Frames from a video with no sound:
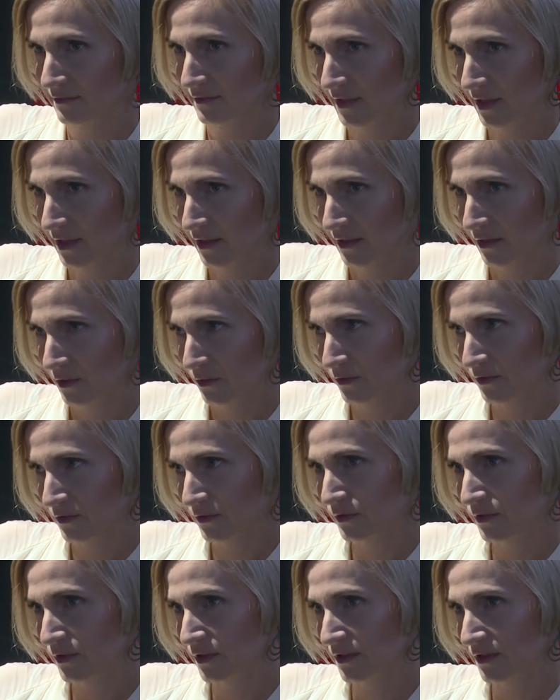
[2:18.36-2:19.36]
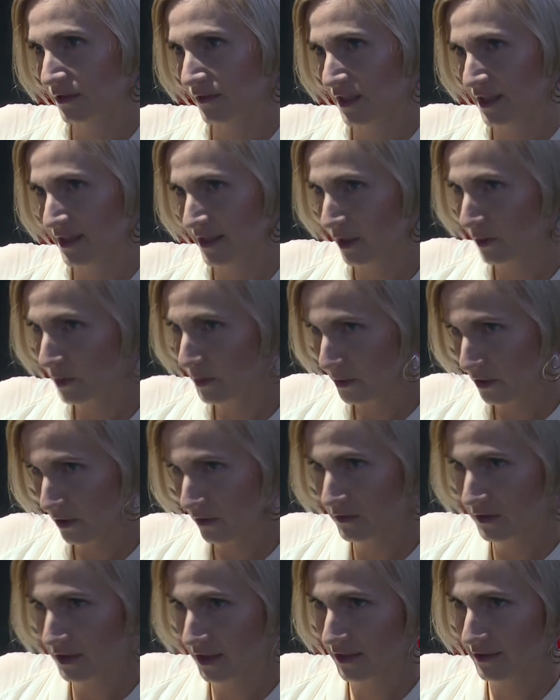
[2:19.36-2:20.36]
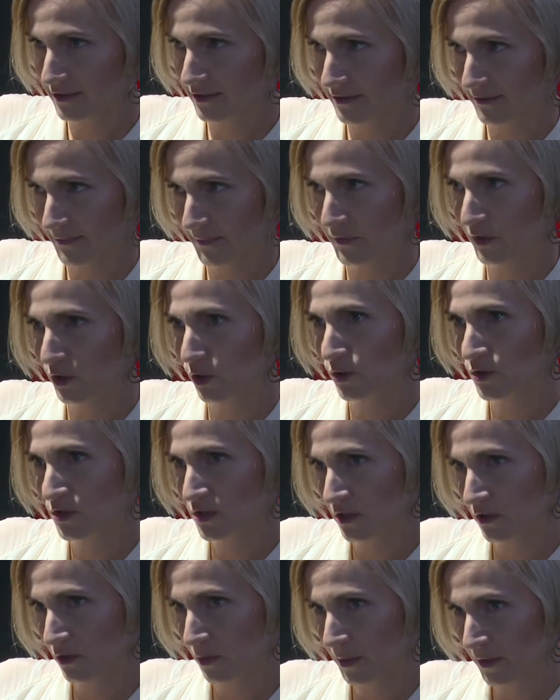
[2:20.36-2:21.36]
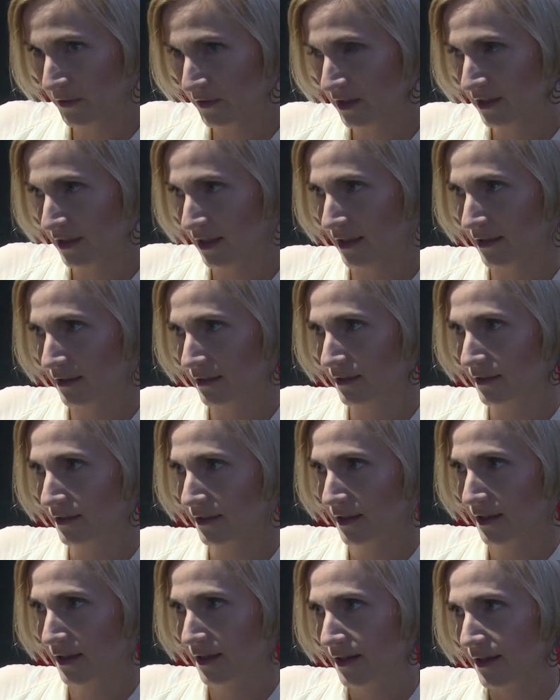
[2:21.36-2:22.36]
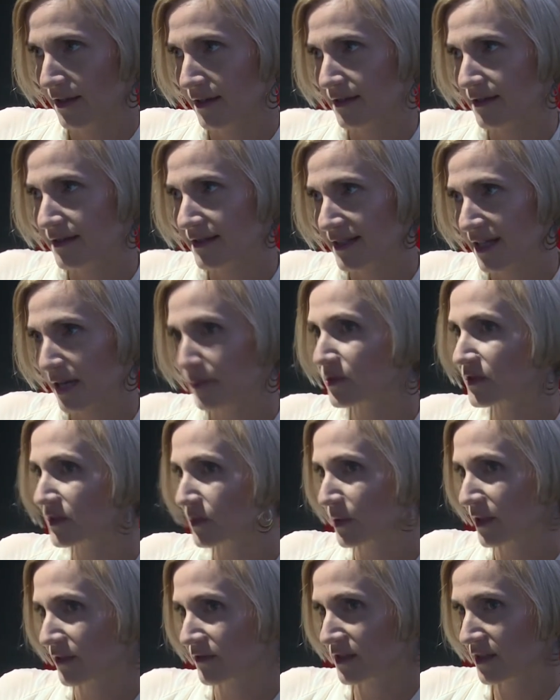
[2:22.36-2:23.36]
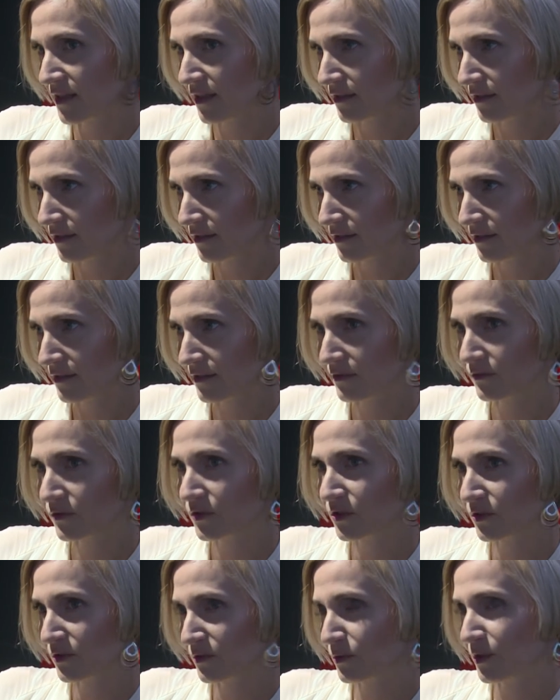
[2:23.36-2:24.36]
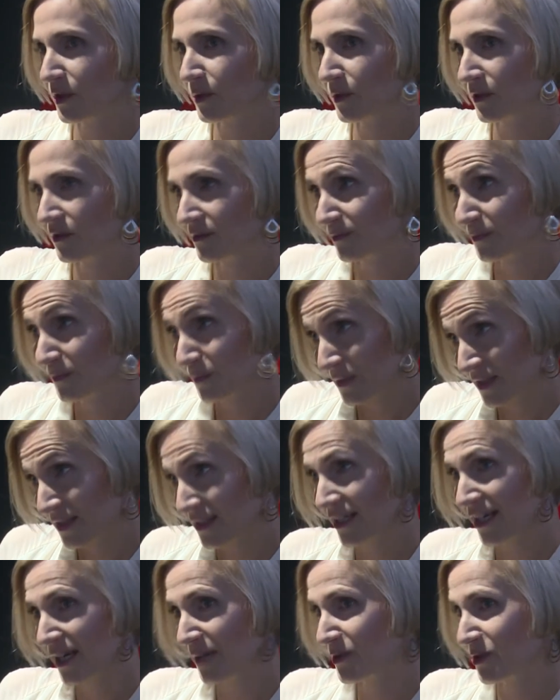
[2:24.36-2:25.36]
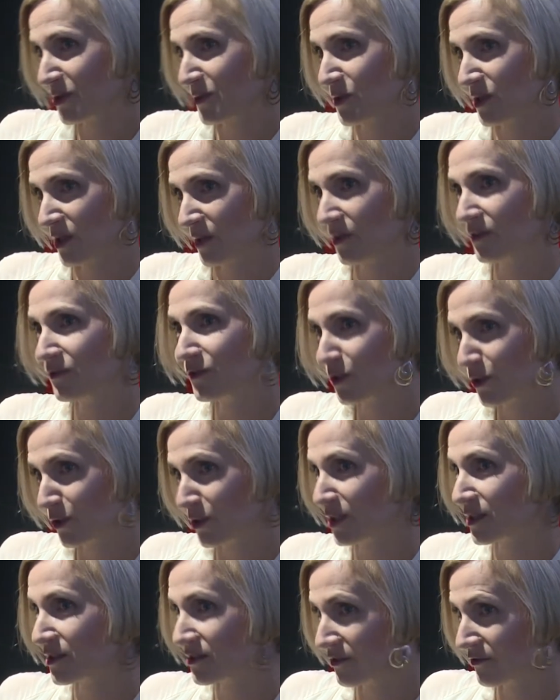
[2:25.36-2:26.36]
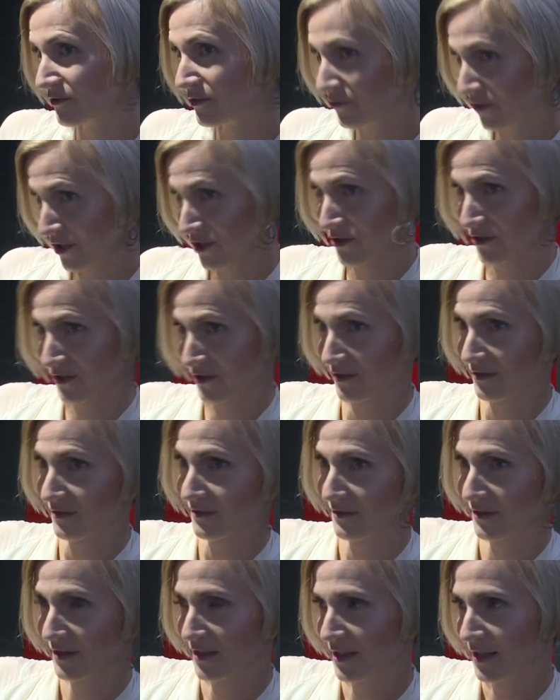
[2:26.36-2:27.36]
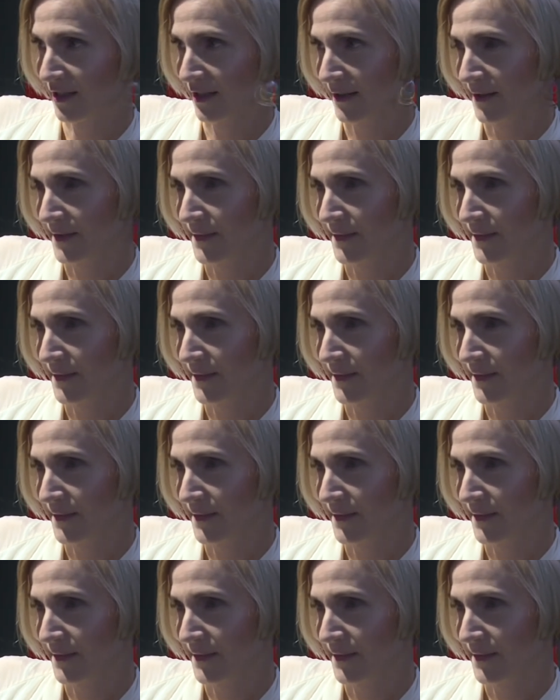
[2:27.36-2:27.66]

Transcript: have to travel as much as they used to a couple of years ago. Based on the acquired data, we develop a potential bidding model and start